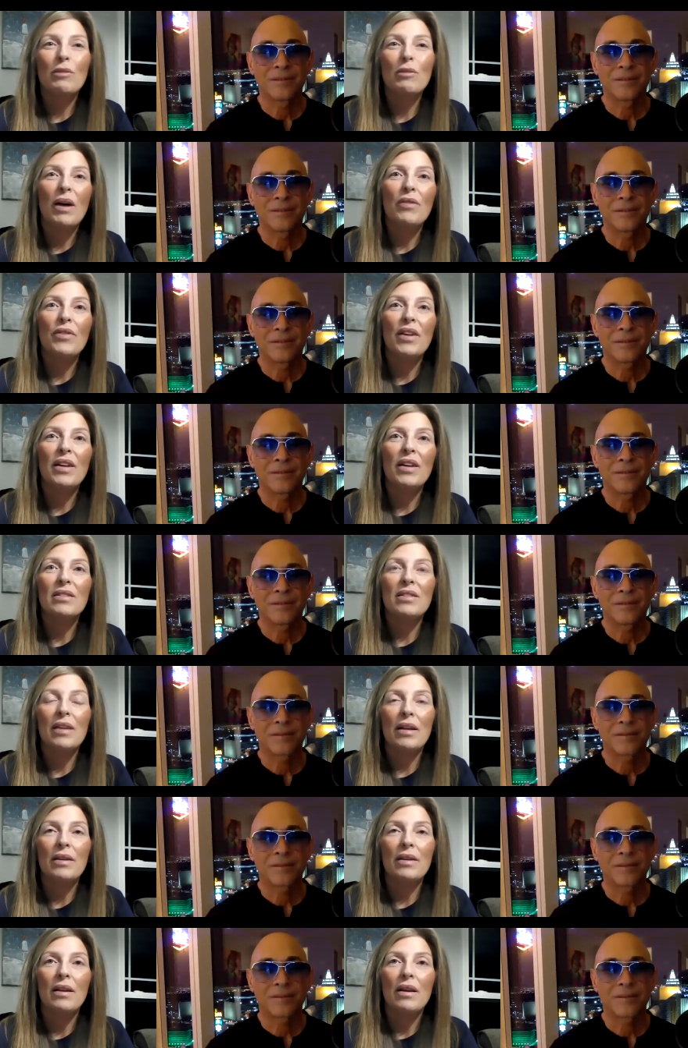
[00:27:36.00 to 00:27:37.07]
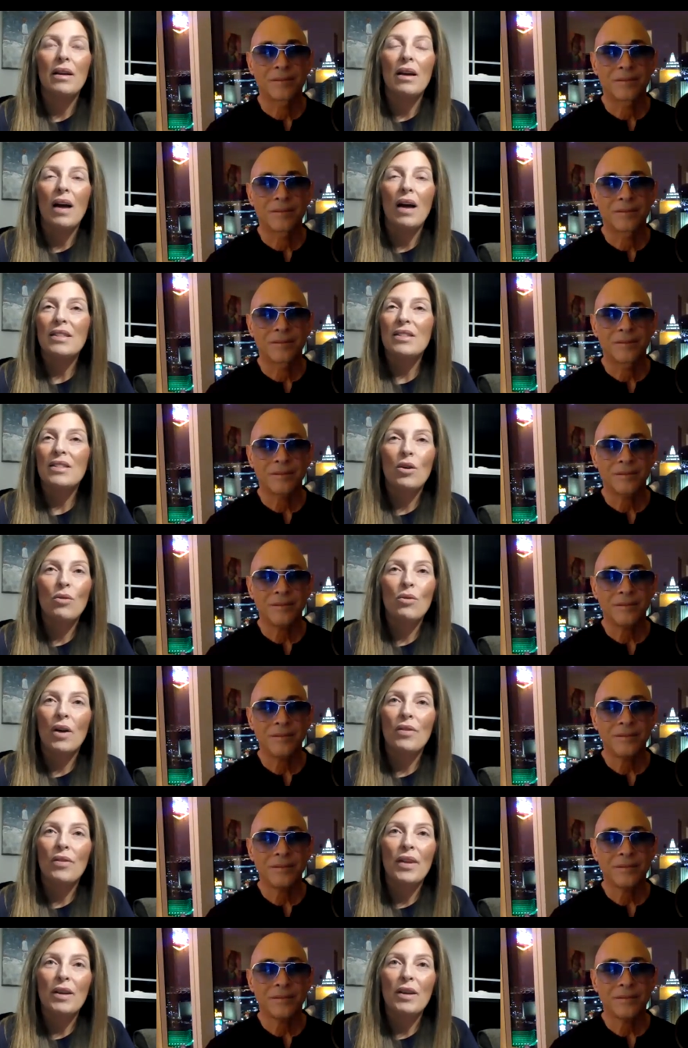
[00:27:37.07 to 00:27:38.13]
Speaker 1: about this? And I still
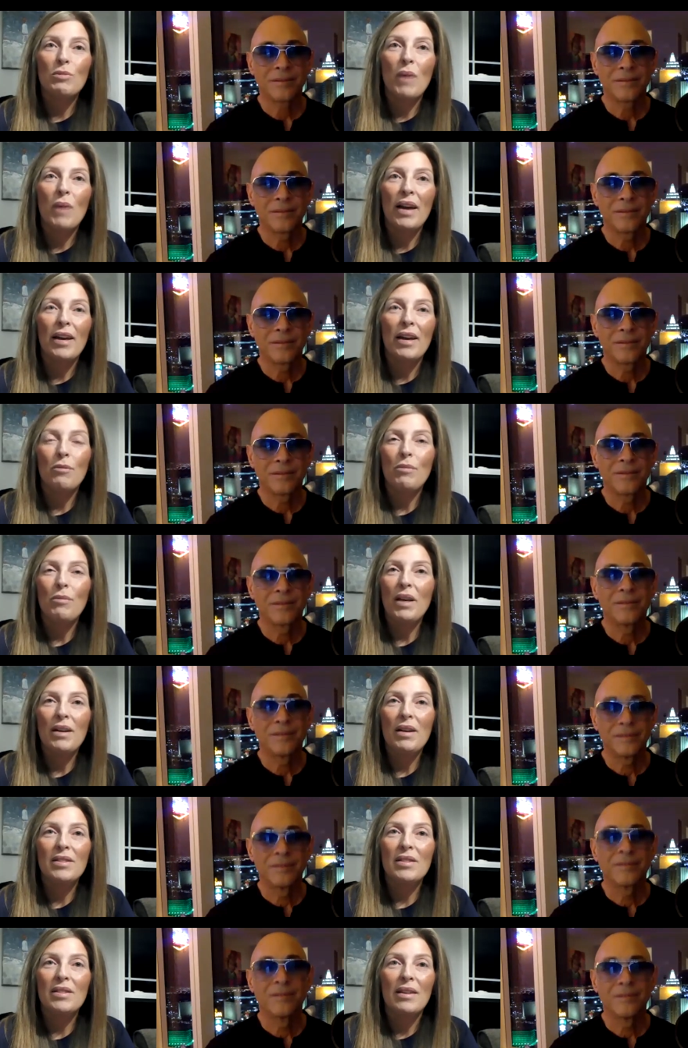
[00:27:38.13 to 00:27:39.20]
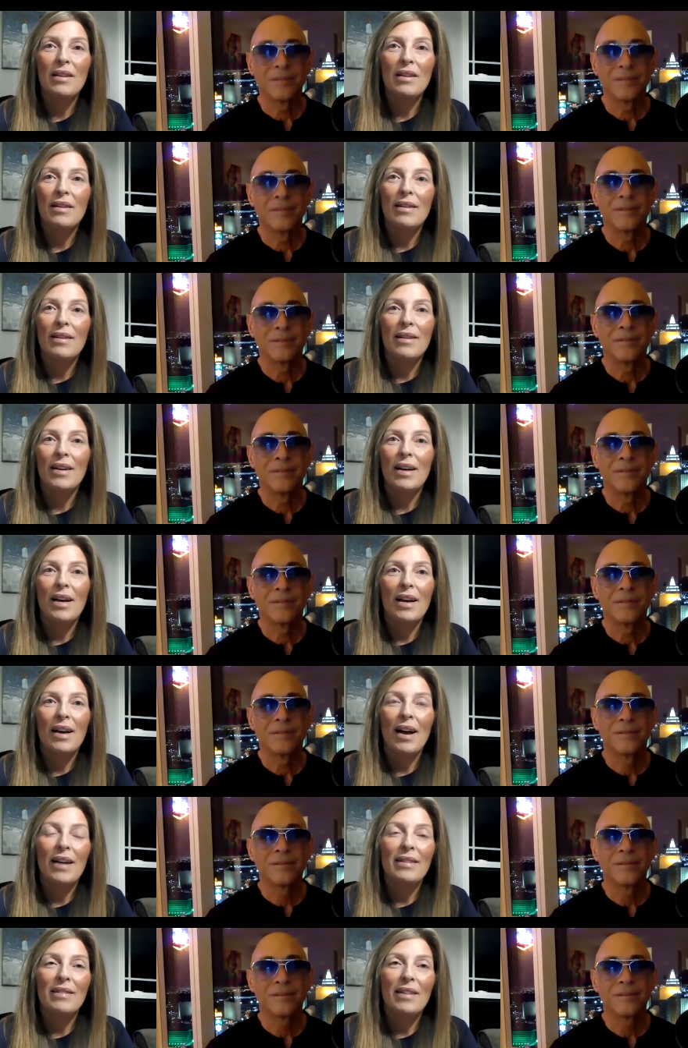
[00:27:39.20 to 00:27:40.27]
run things by him because
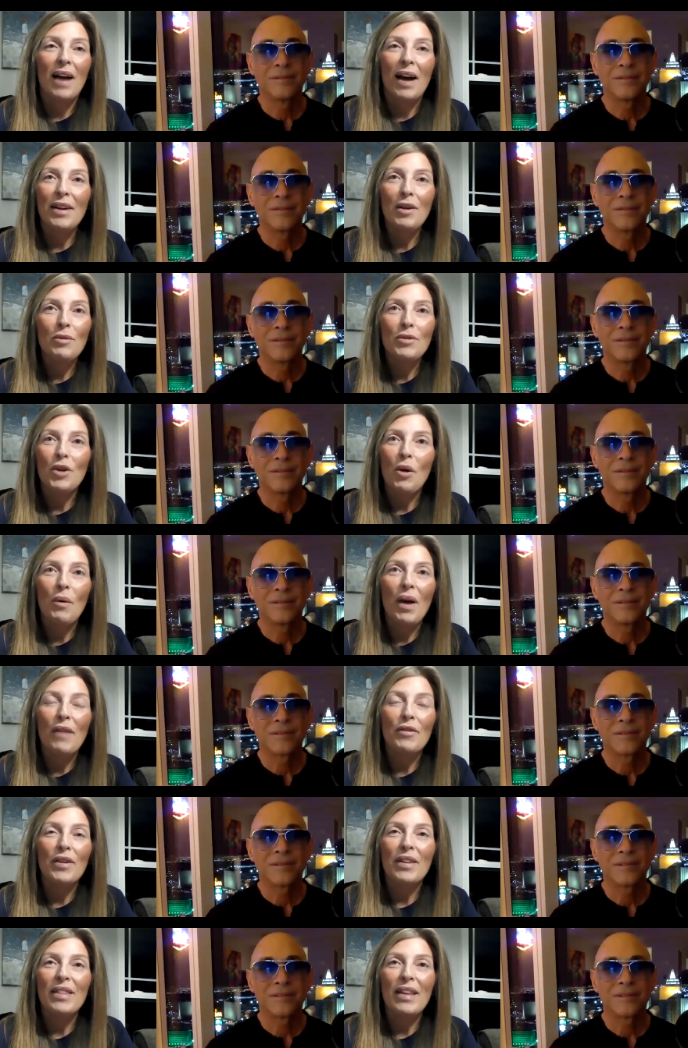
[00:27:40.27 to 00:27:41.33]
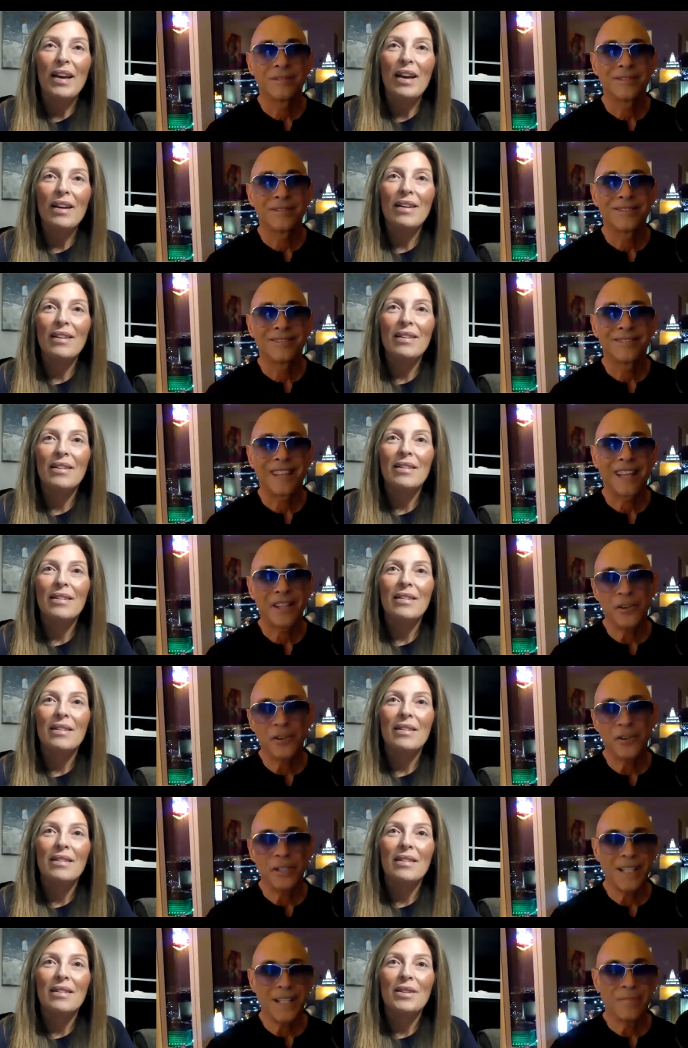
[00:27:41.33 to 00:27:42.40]
I I don't know everything.
Speaker 2: And
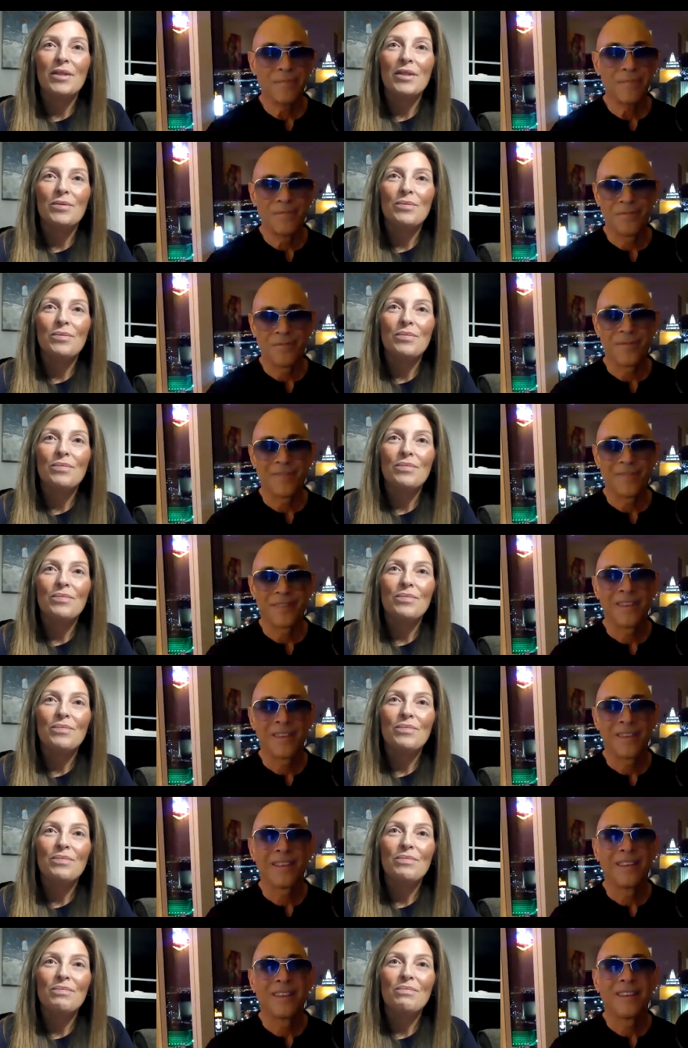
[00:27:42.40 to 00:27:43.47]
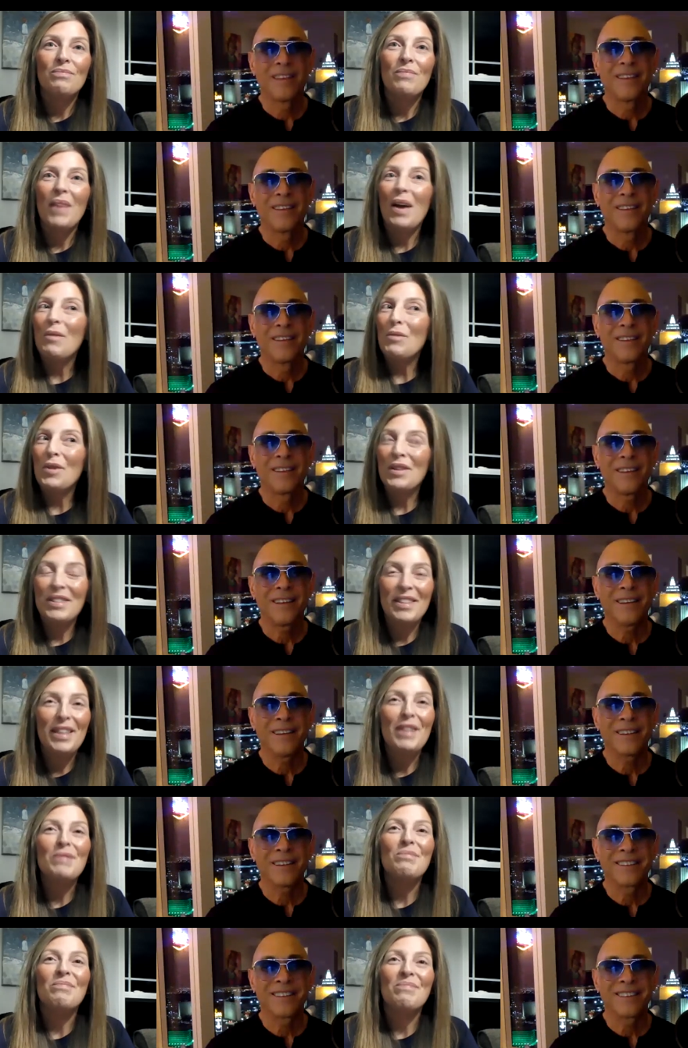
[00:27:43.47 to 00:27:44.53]
you're a team.
Speaker 1: And we're a
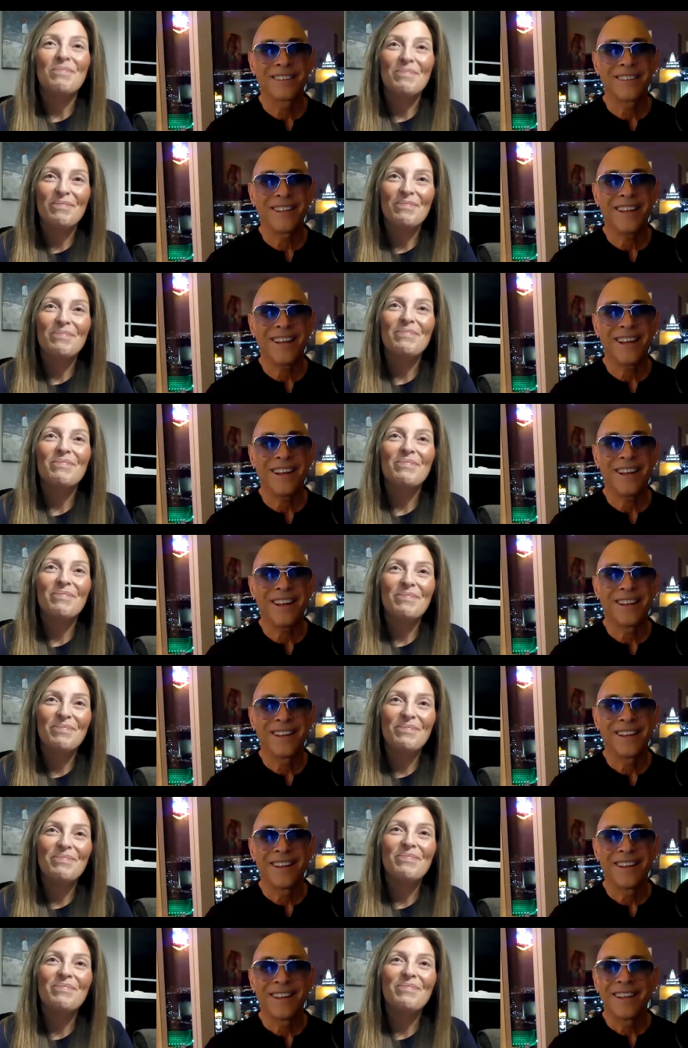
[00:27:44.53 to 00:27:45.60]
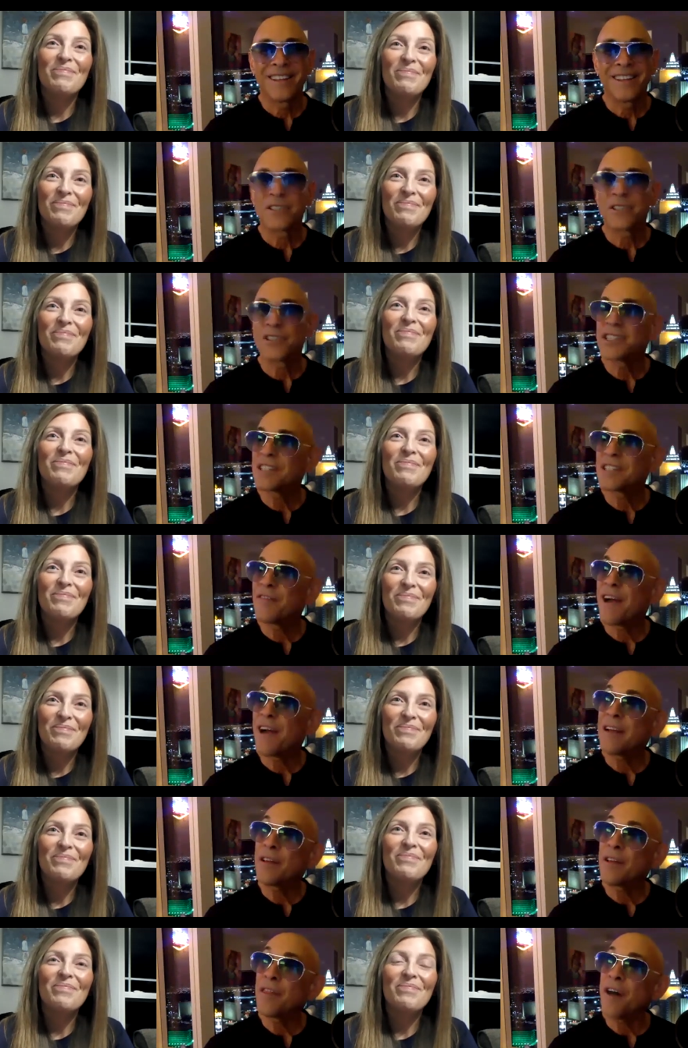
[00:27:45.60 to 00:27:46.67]
team.
Speaker 2: Yeah. So just
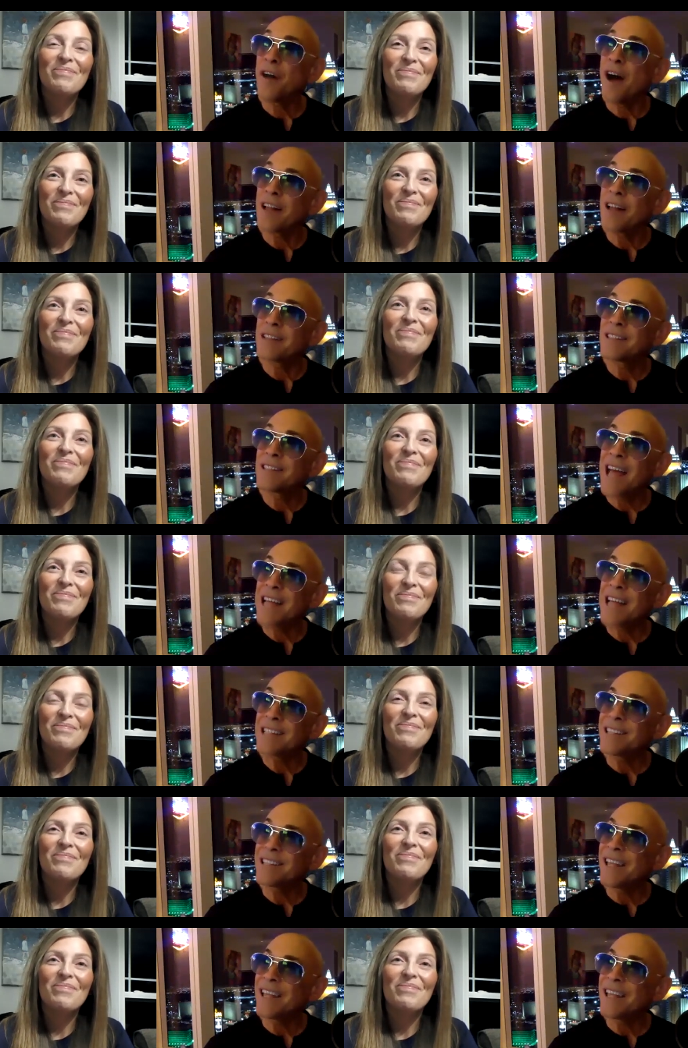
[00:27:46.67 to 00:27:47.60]
final thoughts. Last